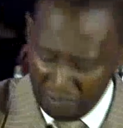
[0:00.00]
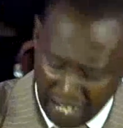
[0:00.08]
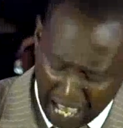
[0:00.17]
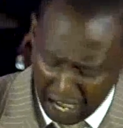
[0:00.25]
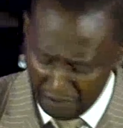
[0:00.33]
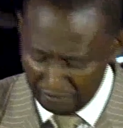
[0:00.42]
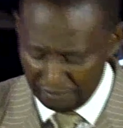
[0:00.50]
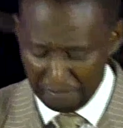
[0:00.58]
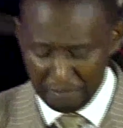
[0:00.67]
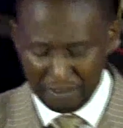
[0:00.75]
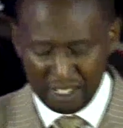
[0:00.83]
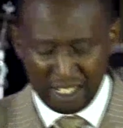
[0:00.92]
of love.
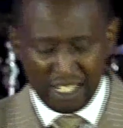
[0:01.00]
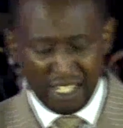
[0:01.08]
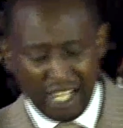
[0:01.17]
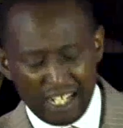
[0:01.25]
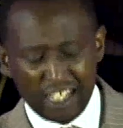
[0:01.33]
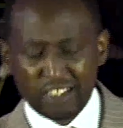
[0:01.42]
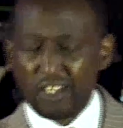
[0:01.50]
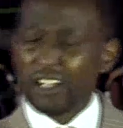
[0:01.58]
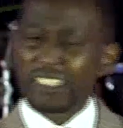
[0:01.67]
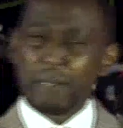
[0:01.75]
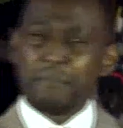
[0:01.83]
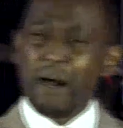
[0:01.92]
And he
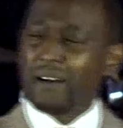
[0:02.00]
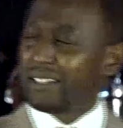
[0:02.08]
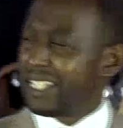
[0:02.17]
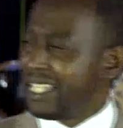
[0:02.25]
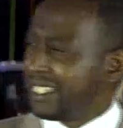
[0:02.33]
talks about